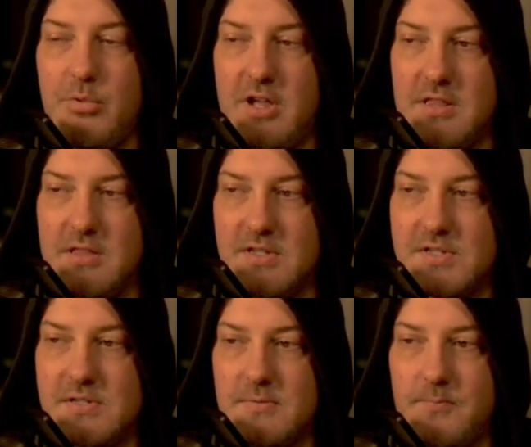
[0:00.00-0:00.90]
I played
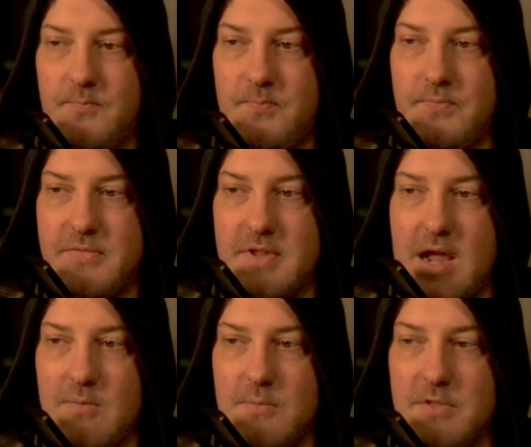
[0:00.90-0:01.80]
this.
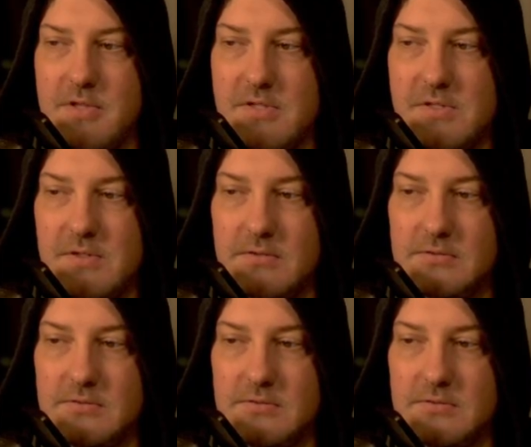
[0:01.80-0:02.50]
I remember this.